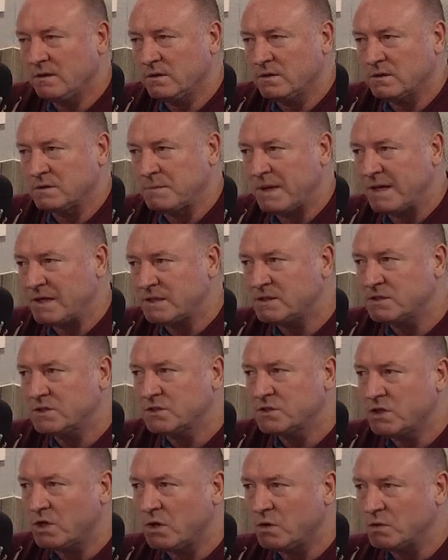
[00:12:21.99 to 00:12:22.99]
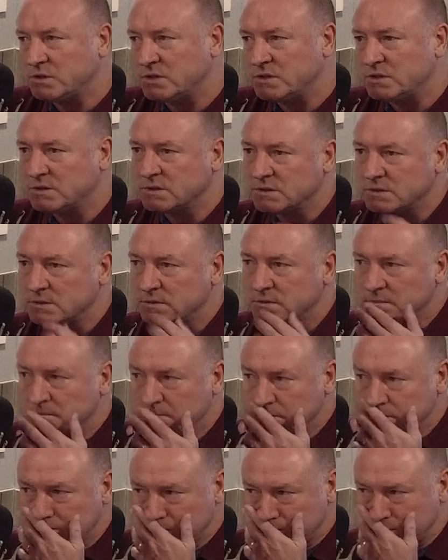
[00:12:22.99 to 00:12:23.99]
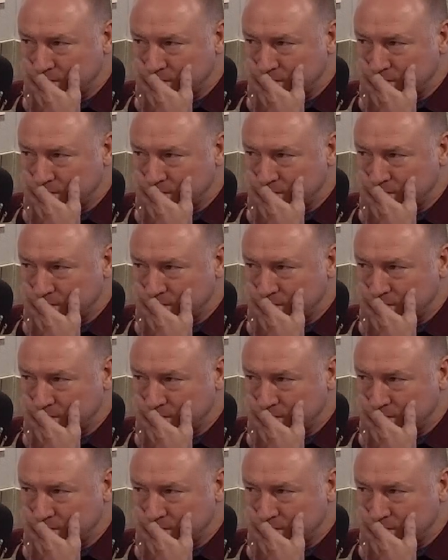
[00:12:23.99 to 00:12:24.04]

there's managers and coaches, and, and